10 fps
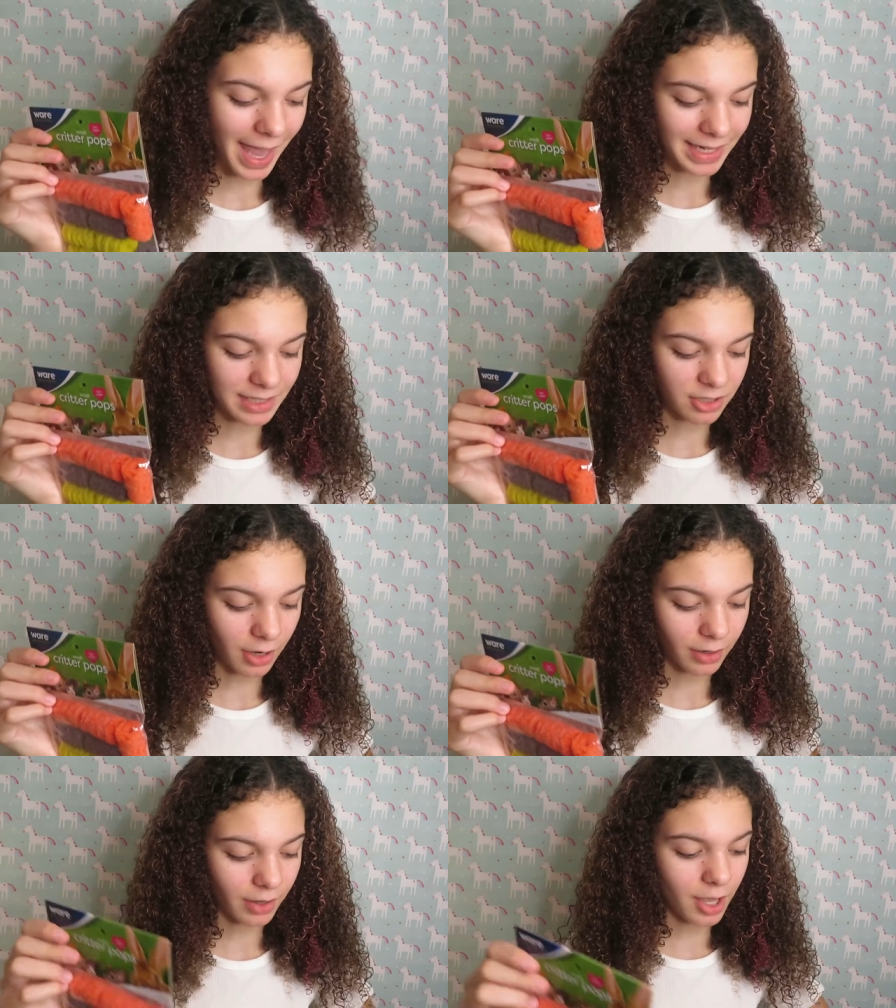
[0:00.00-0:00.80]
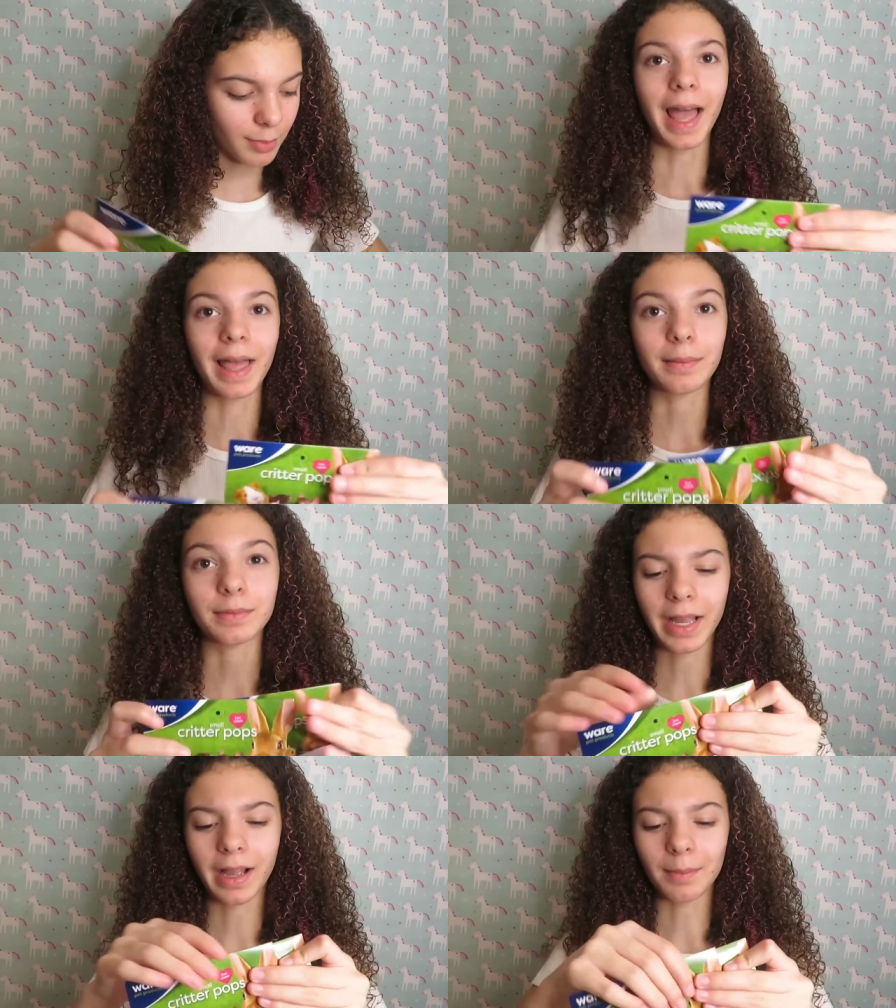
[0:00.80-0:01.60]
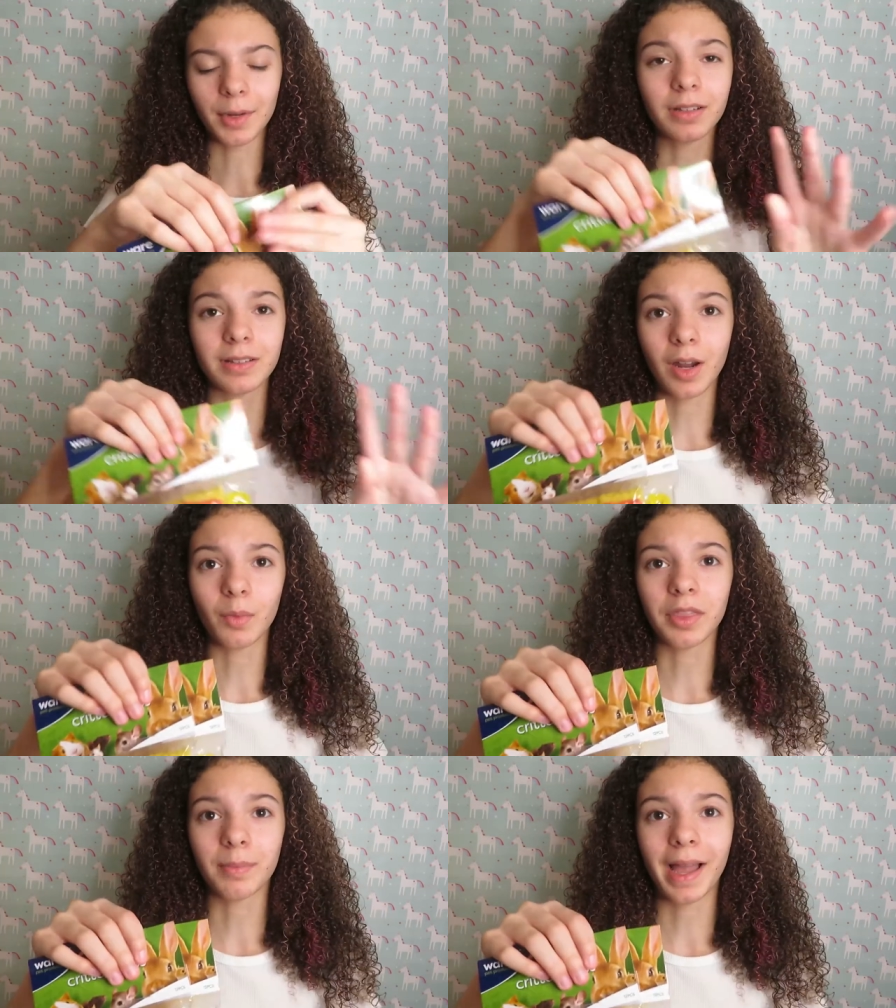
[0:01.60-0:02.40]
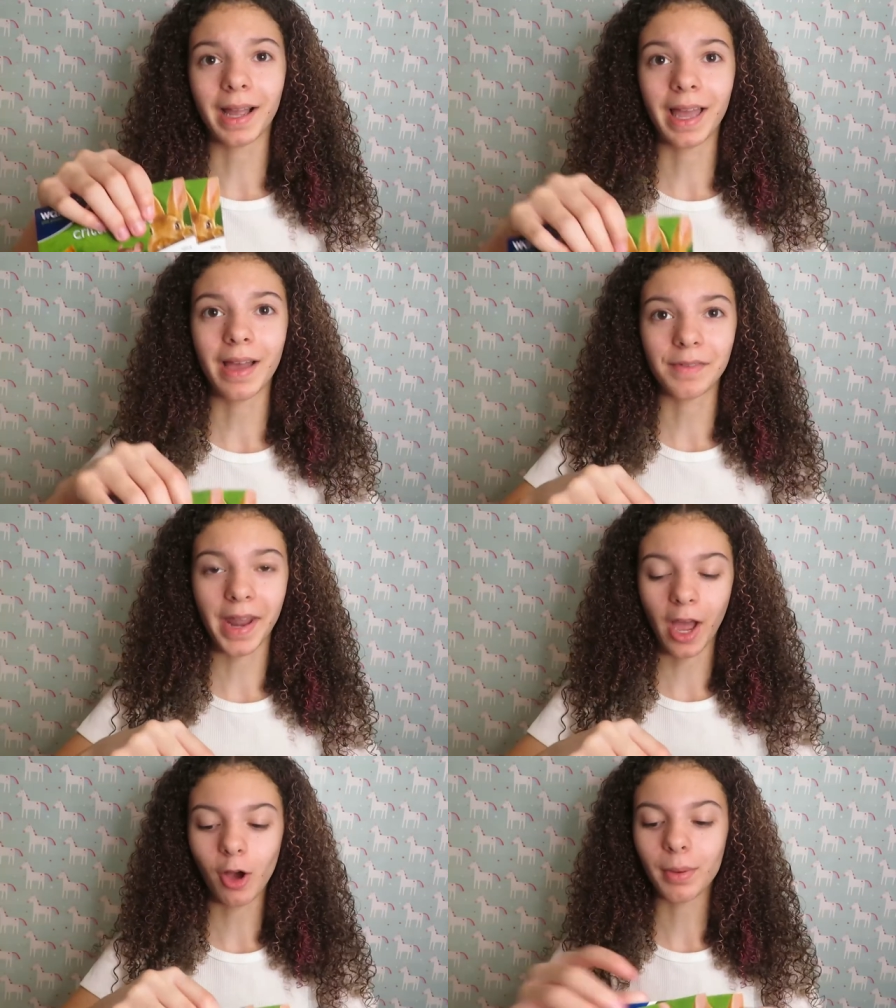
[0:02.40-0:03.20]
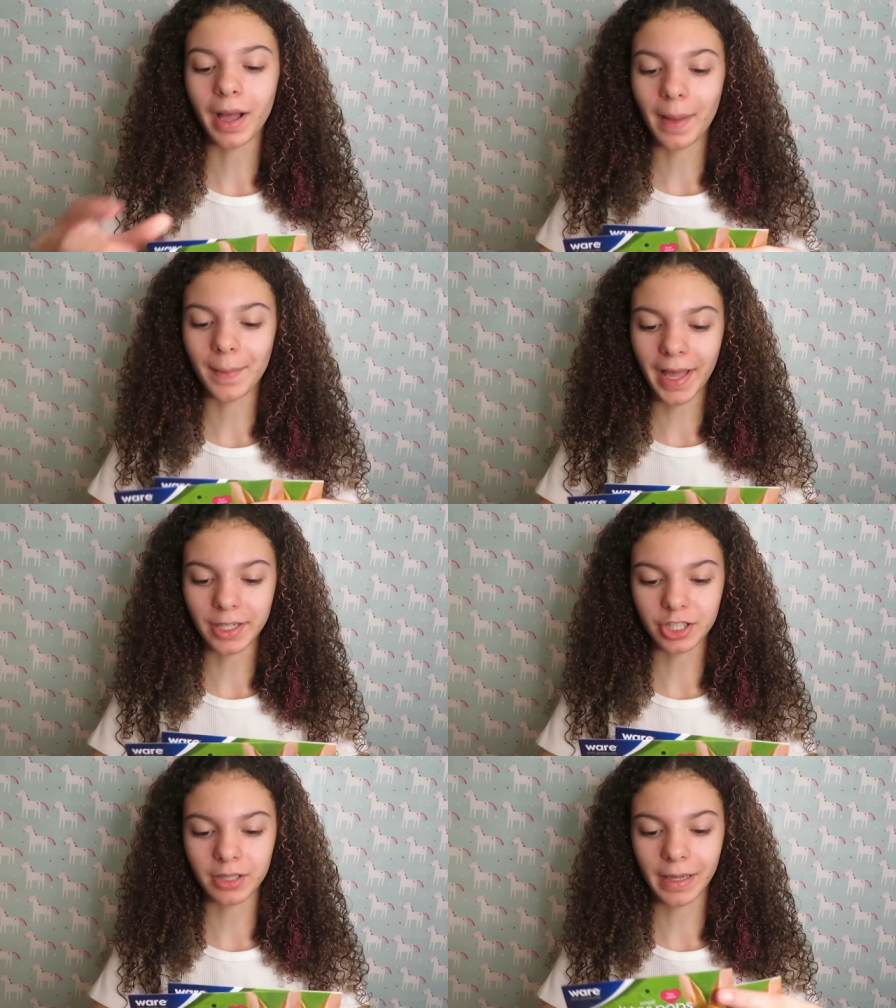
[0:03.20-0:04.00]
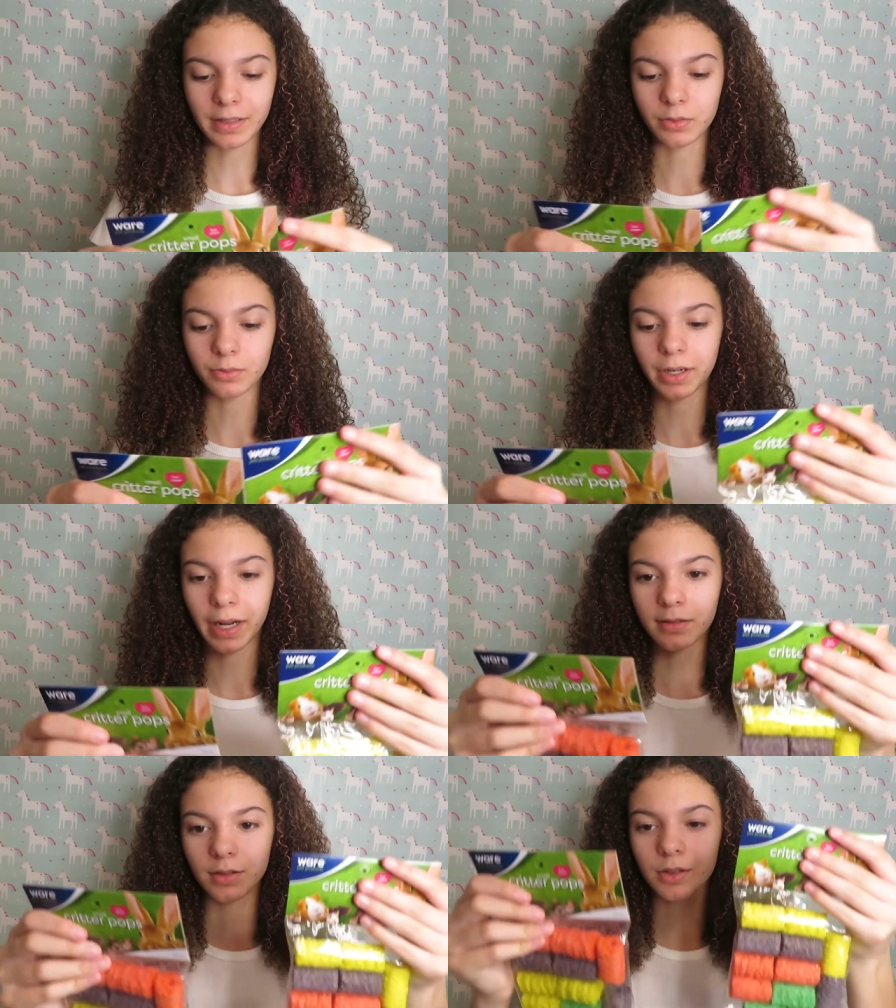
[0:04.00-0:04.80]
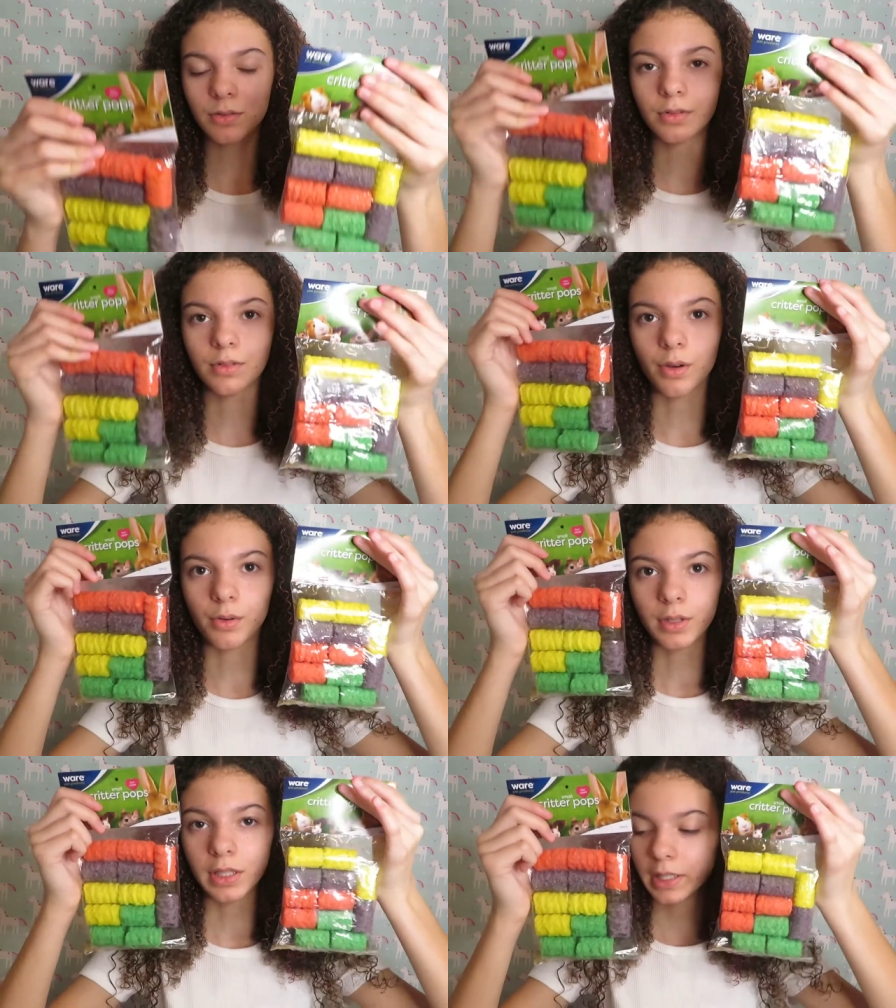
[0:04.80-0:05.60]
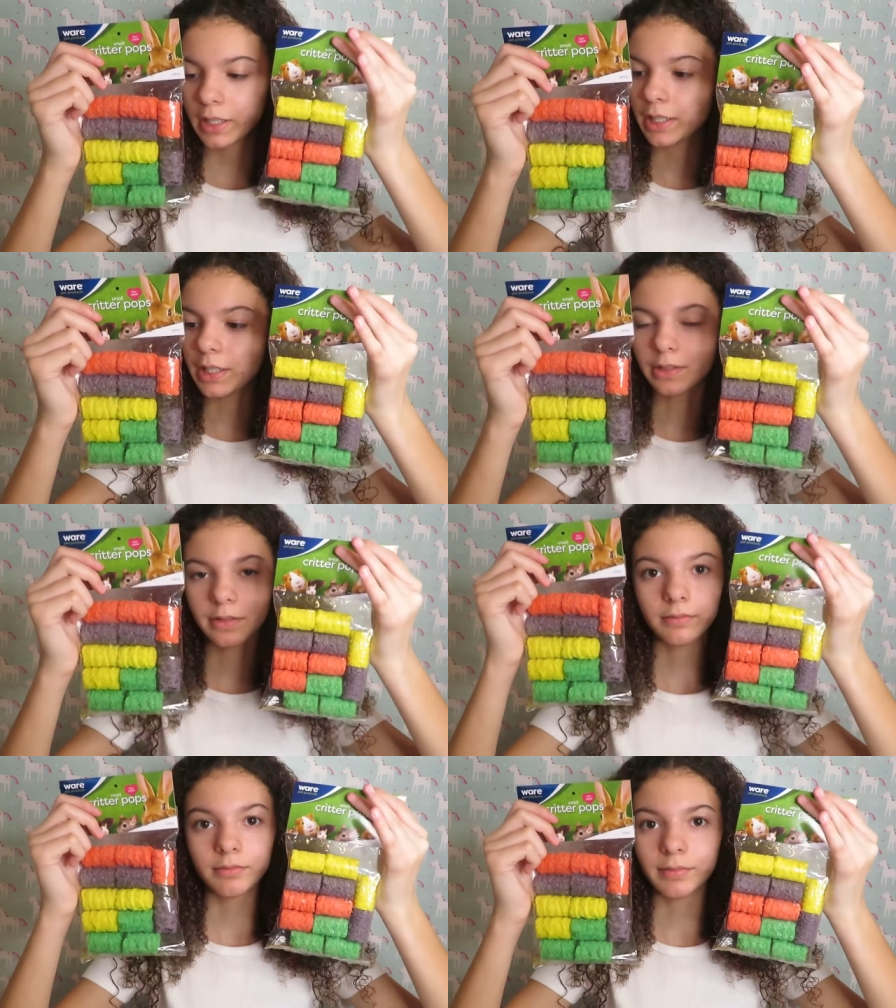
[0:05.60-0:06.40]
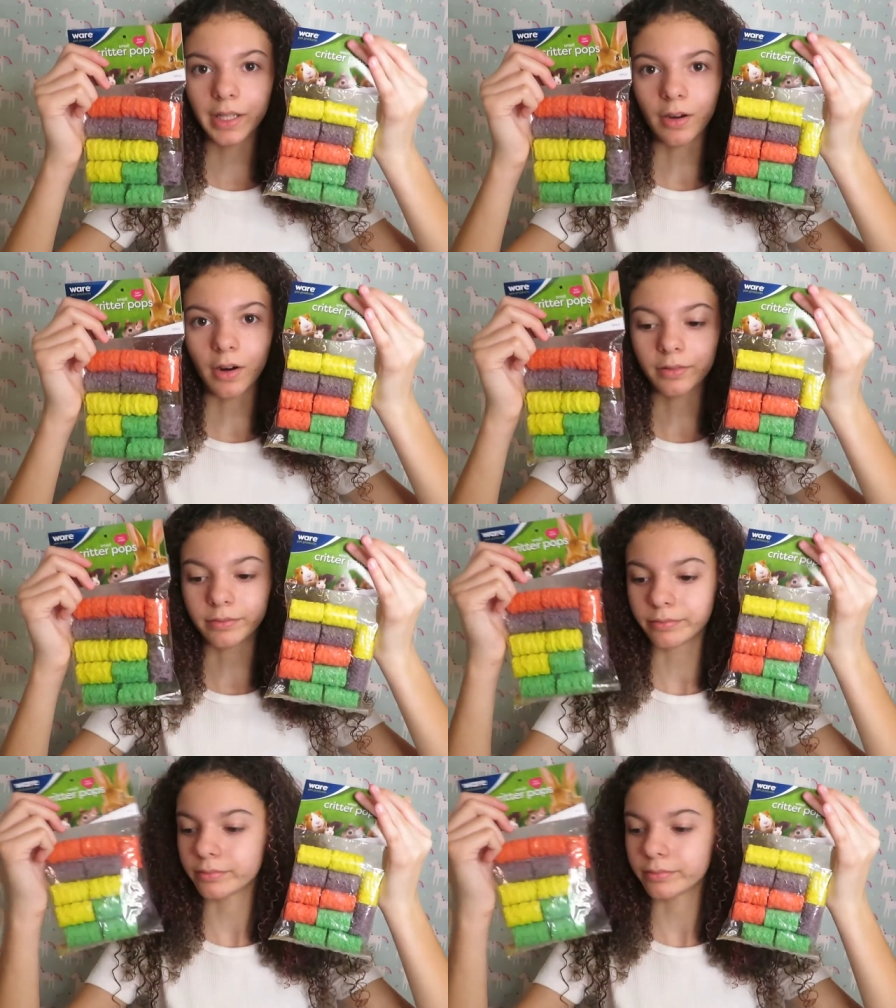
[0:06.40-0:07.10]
I had to stock up. I have, like, I'm not done with the pack I have now, but I'm actually about to run out soon, so here they are.